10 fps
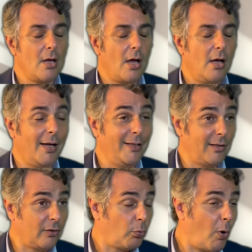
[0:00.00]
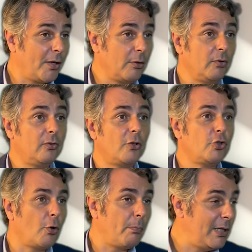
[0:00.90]
and that's why there is
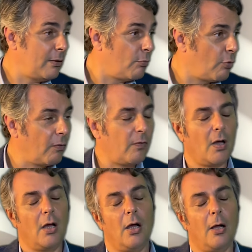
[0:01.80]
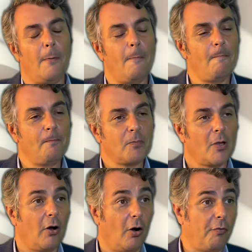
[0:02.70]
such a big move
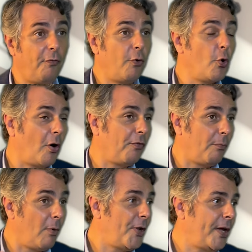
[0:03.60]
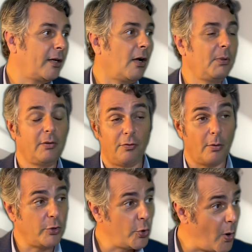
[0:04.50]
of flow of money coming
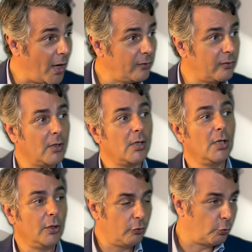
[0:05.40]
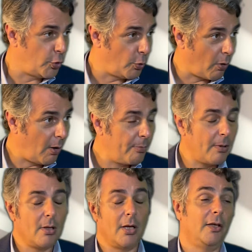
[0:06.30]
from US to Europe,
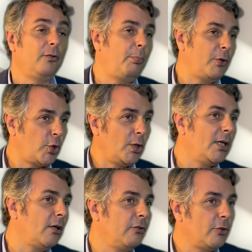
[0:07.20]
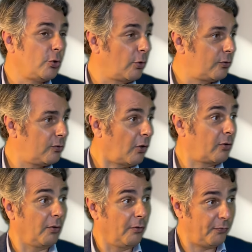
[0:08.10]
especially on the Euro Stock
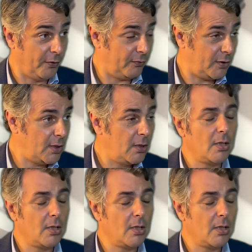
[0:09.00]
50.